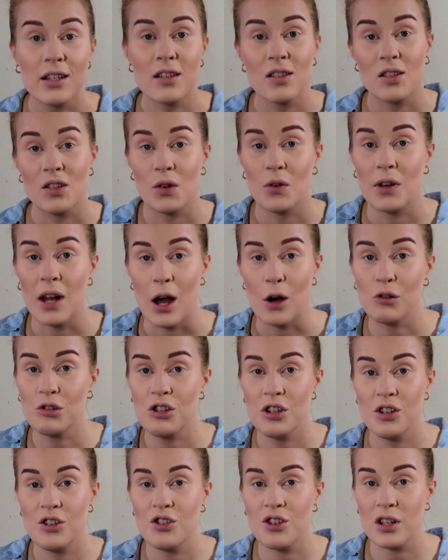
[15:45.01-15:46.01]
so now
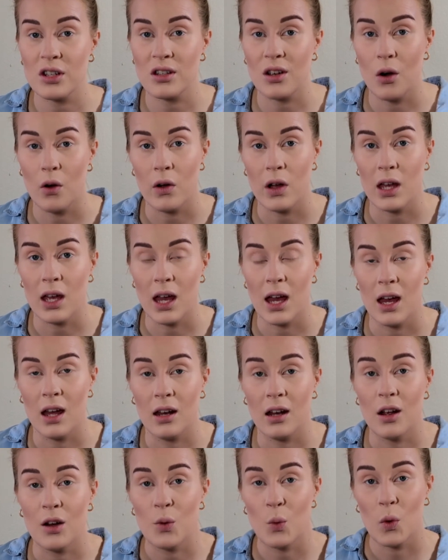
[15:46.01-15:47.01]
she's just going
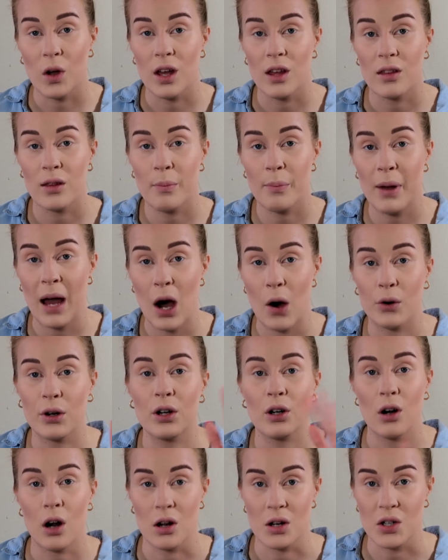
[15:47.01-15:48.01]
in with powder
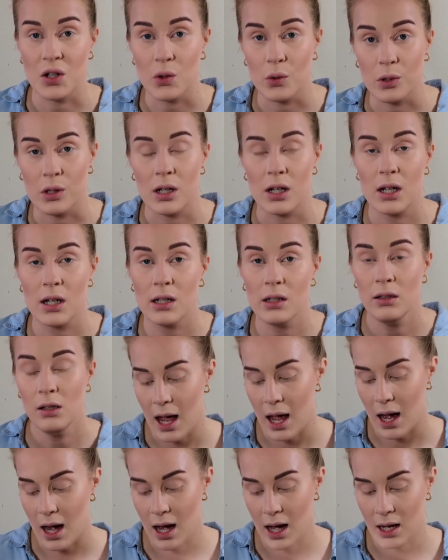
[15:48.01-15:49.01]
contour,
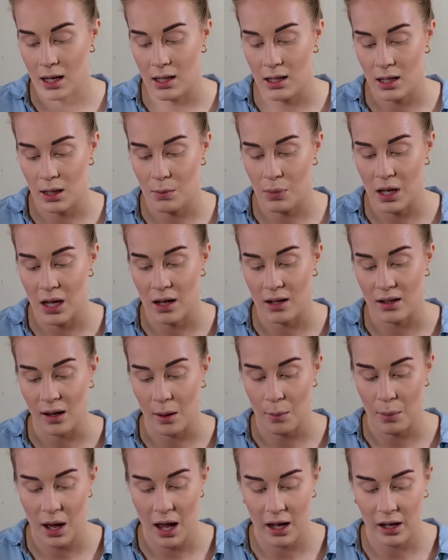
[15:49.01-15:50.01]
and because
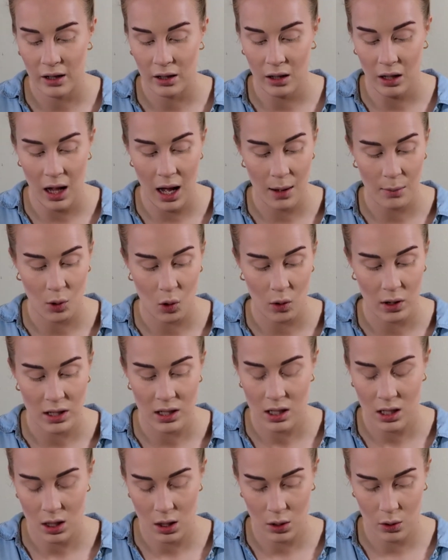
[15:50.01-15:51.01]
I'm pale, I'm going
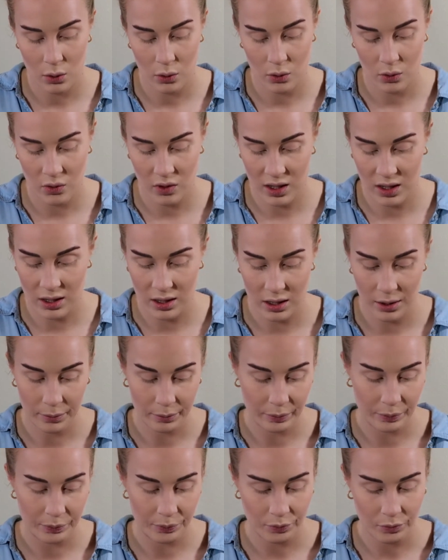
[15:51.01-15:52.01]
to use
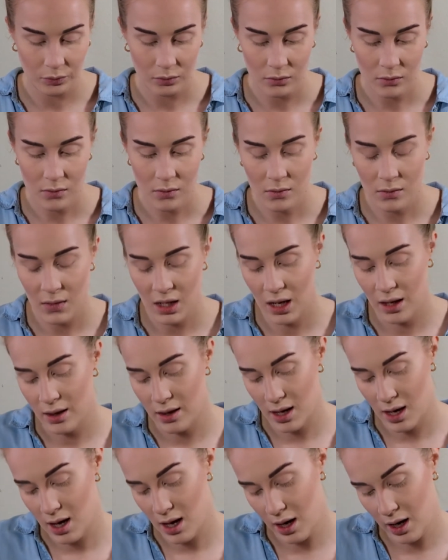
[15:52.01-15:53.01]

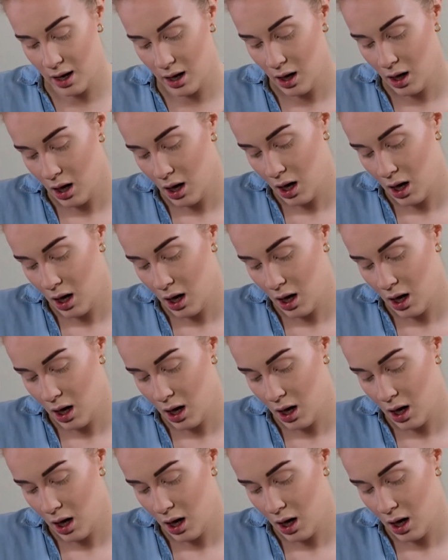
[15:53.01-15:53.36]
the